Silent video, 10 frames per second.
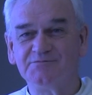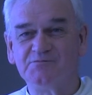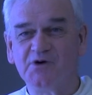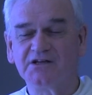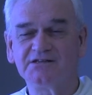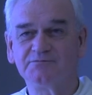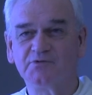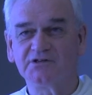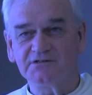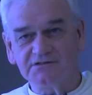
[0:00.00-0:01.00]
but
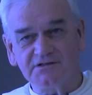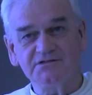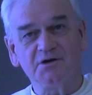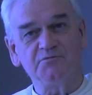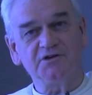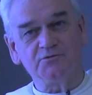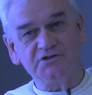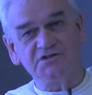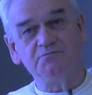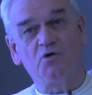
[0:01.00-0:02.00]
something
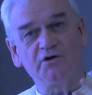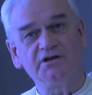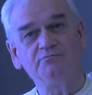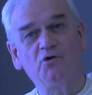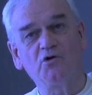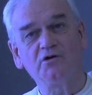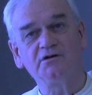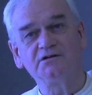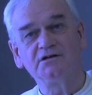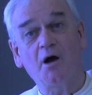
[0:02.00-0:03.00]
which is more
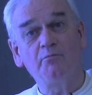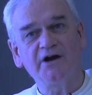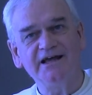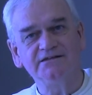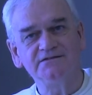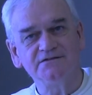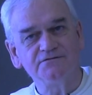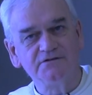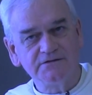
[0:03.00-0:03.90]
comprehensive.